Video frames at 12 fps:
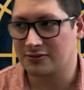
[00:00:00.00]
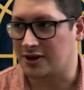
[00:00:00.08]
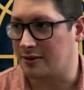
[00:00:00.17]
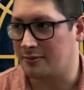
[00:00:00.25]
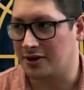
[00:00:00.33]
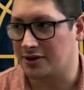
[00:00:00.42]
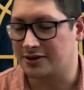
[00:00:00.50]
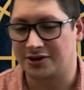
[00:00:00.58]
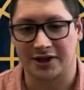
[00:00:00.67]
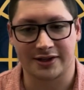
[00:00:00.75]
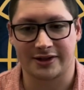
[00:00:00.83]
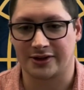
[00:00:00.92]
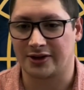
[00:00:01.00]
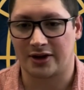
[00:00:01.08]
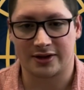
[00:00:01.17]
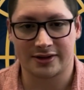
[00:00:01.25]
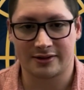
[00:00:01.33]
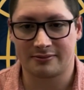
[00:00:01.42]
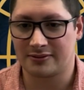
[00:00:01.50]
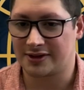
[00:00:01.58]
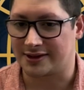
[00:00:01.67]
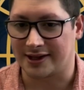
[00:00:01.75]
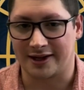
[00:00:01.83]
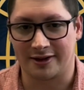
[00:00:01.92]
are just $1.
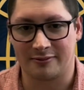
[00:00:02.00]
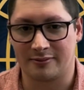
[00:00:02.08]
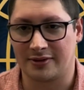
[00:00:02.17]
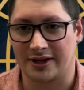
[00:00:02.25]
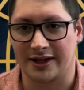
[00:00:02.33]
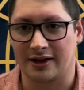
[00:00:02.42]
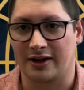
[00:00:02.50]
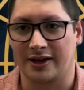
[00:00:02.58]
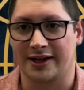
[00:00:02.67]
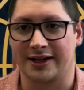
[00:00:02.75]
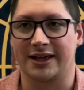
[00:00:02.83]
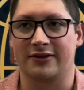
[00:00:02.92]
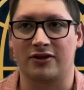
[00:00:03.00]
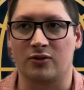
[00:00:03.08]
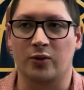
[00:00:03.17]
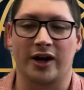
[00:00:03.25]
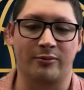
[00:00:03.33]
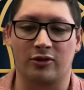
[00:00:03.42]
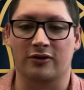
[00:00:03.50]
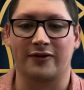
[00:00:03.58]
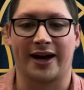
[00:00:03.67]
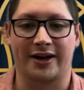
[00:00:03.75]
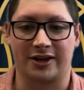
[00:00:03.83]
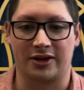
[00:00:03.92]
Some give you way more
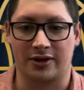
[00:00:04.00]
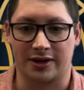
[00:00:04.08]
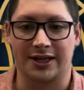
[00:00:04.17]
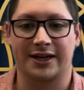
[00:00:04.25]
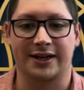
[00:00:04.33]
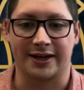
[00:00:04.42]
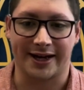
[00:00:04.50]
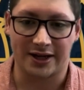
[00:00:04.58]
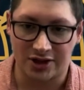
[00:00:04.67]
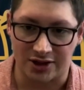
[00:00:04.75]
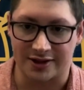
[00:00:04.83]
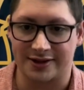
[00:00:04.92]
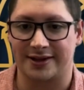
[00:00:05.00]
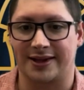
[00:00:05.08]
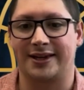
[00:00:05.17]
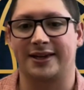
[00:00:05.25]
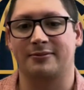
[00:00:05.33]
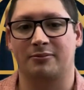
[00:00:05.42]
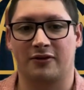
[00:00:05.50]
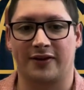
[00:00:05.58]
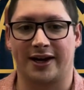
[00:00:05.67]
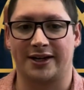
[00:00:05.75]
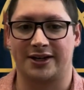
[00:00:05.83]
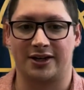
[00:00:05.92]
value in the connections that they can
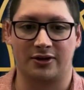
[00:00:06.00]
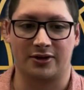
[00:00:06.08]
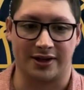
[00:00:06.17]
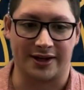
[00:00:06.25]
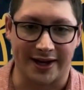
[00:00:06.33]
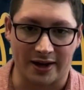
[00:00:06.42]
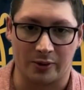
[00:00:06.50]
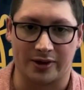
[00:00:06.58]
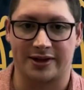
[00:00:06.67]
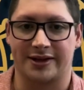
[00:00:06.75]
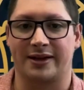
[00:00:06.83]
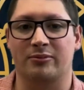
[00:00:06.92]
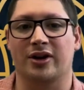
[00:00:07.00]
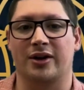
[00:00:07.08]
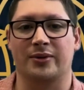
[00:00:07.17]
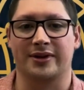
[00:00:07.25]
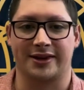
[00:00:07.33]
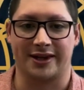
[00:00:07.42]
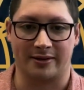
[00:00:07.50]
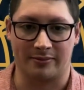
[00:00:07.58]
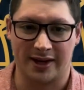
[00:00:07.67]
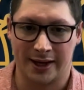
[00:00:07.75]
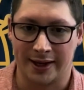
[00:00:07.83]
provide you and the network that they bring with them,